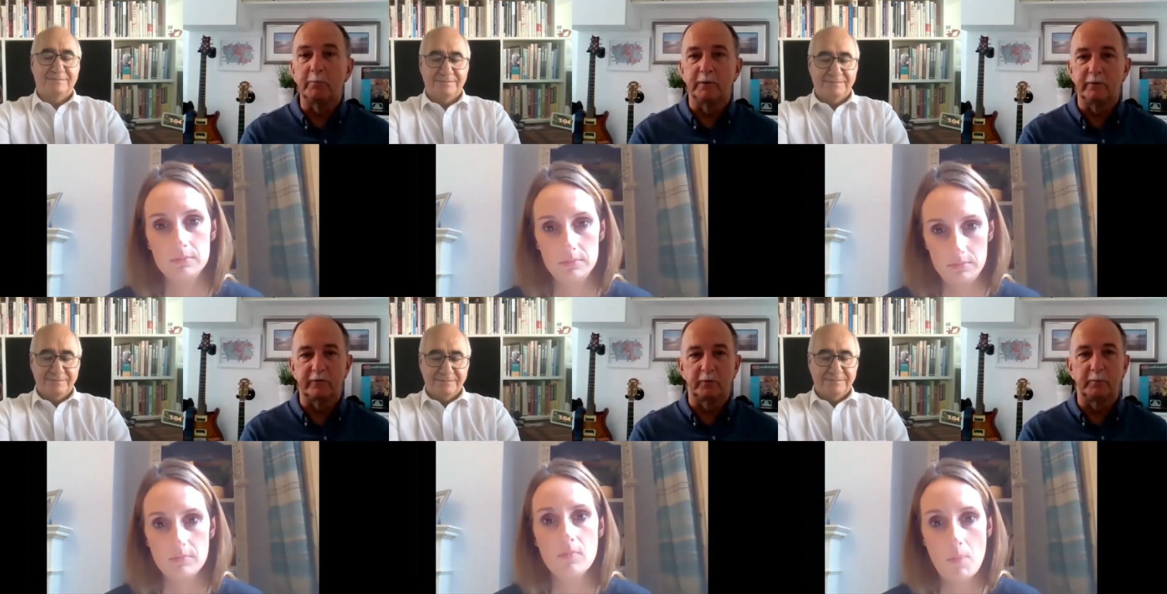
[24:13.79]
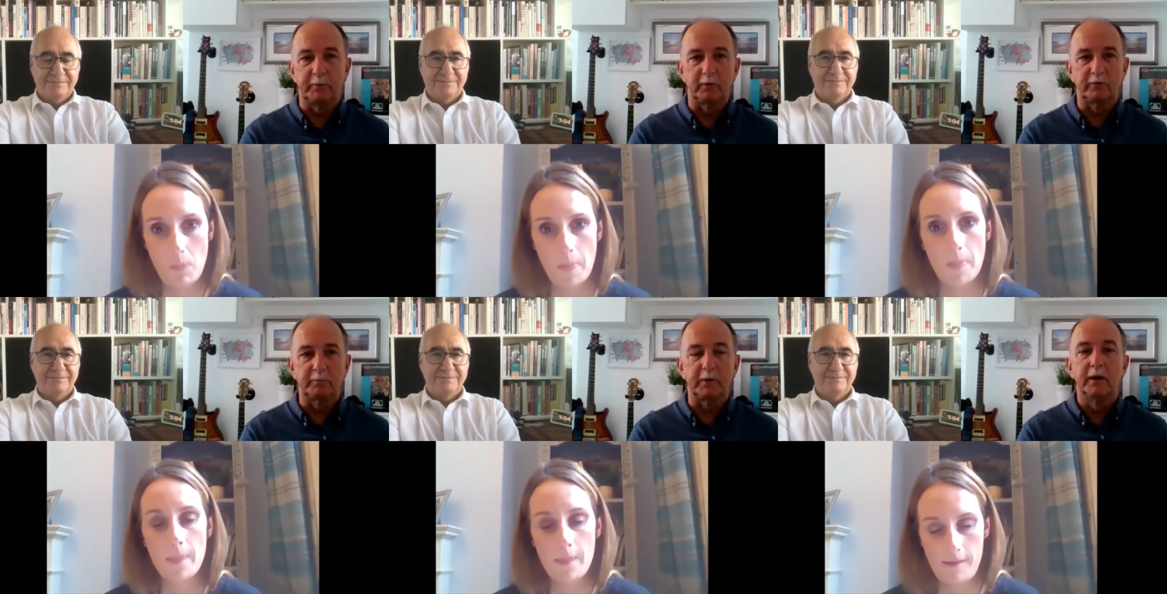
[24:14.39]
Speaker 1: open to
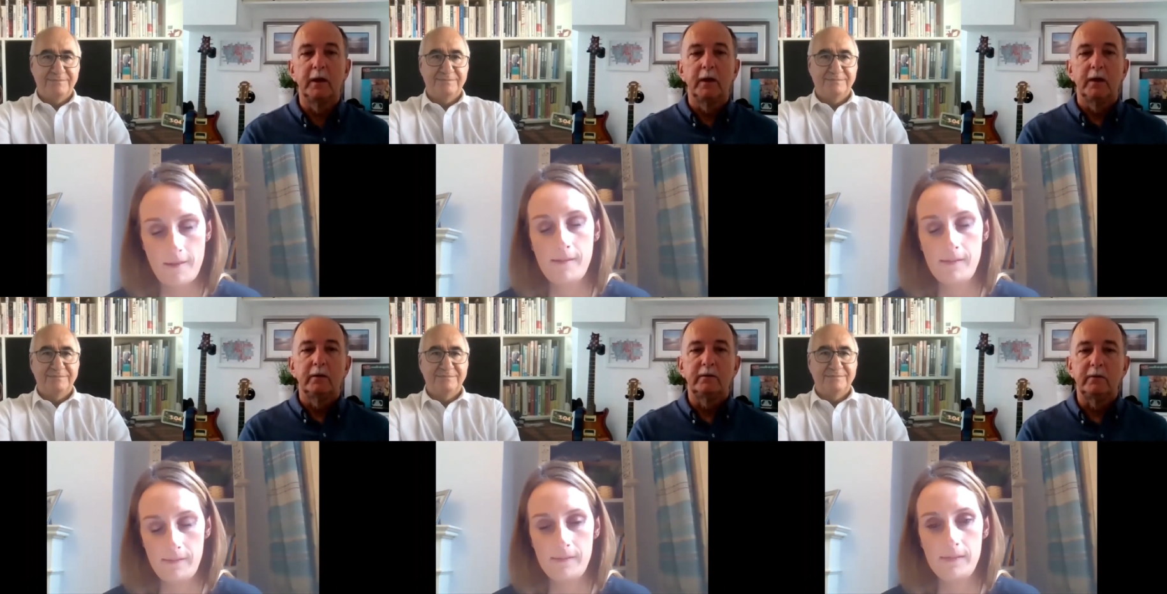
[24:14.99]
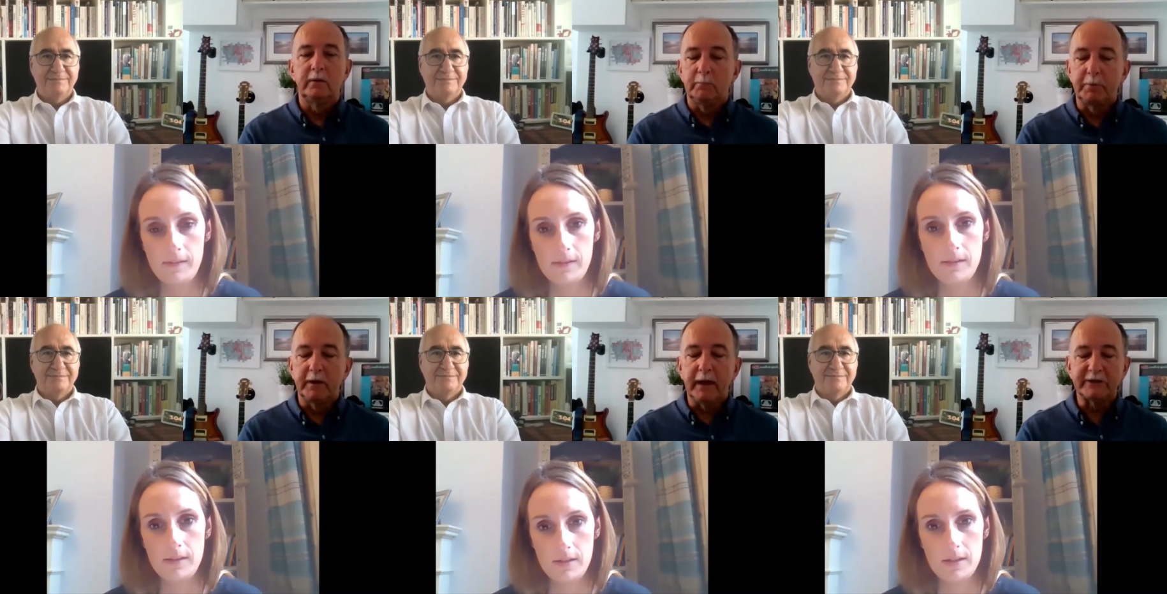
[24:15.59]
abuse but
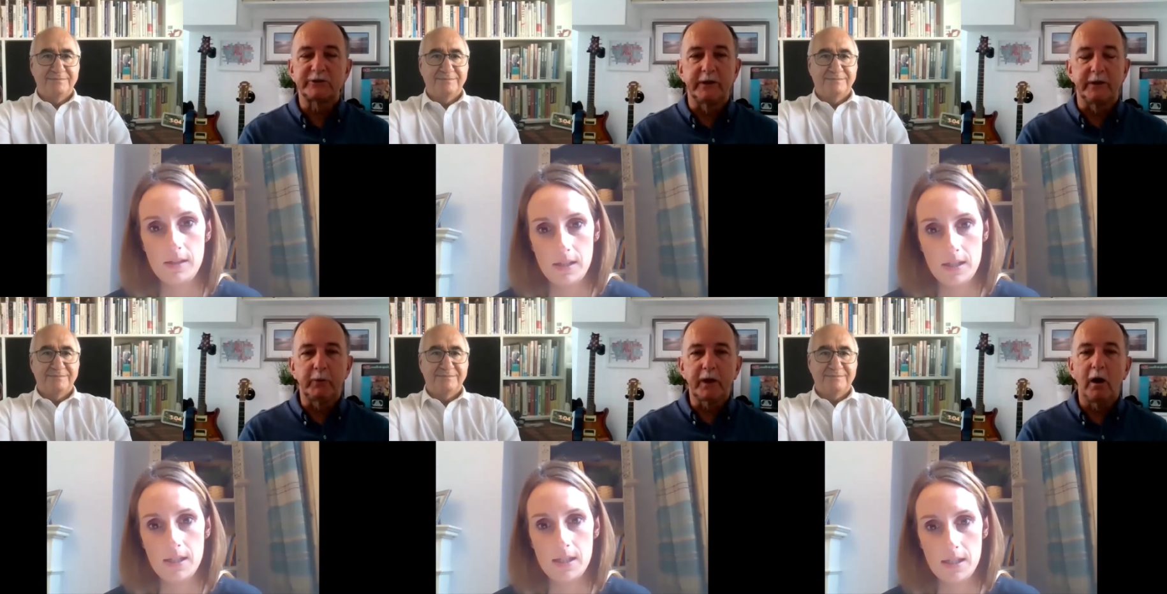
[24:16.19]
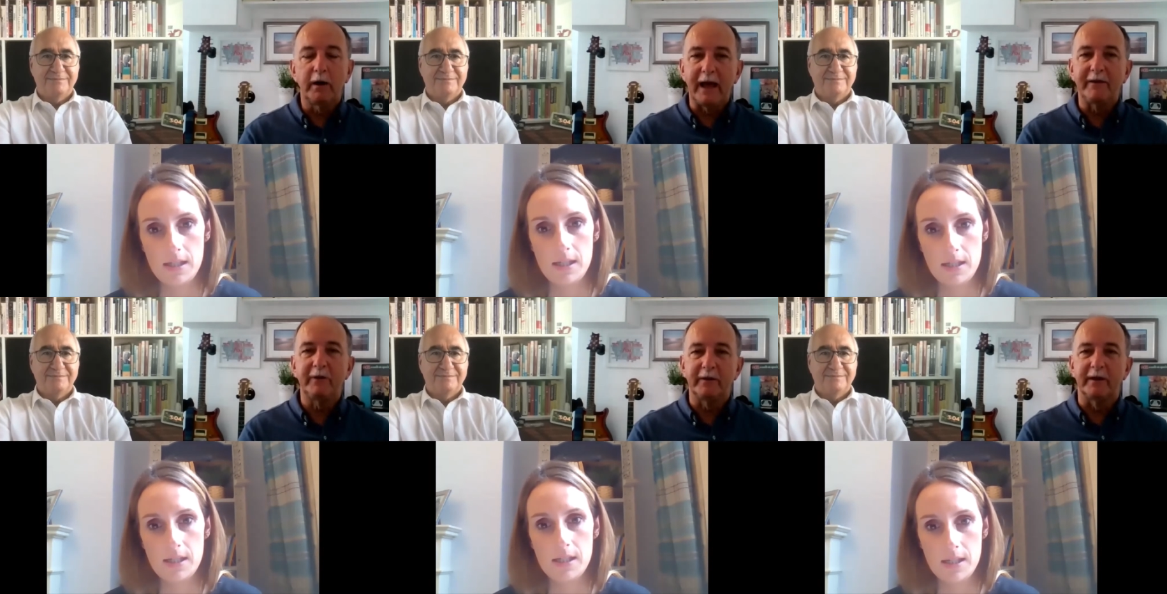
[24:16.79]
but actually we can't
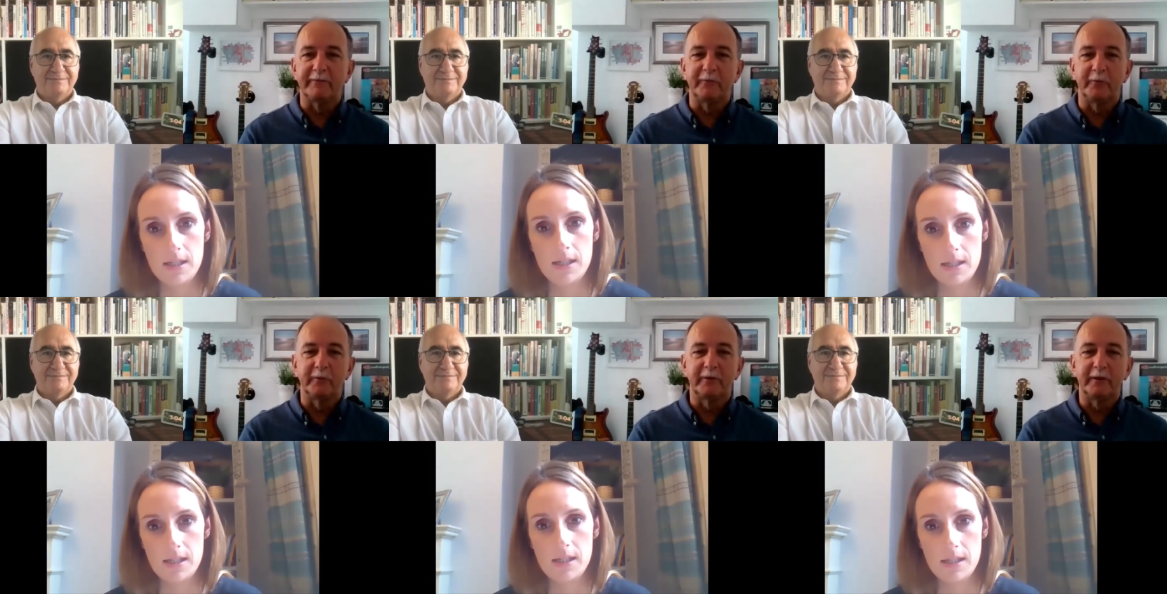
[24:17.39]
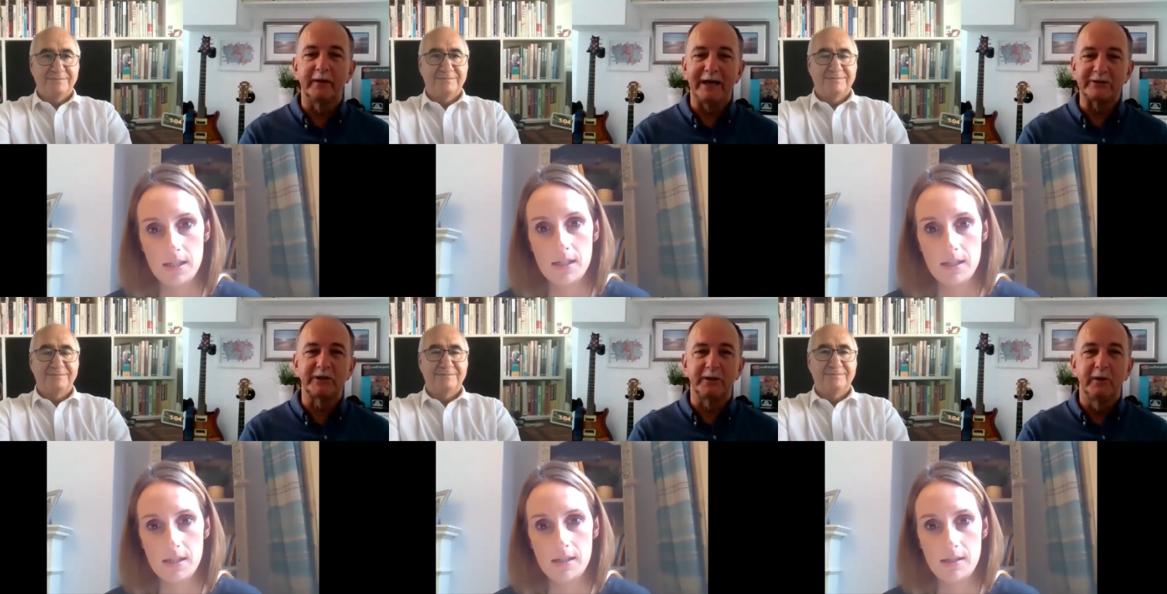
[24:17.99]
have it therefore that
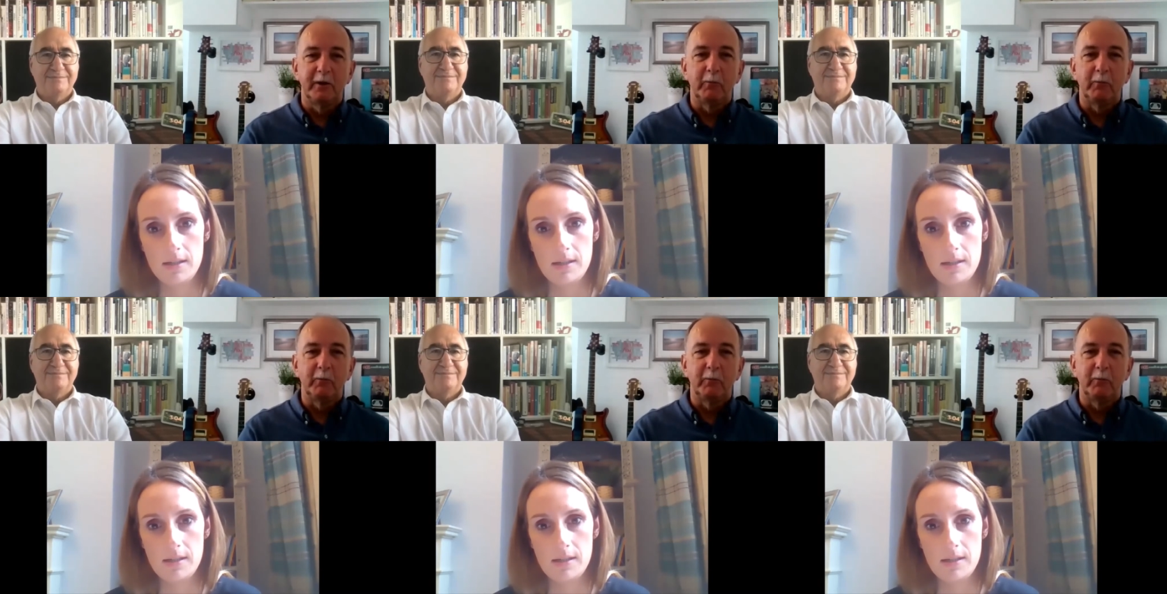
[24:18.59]
actually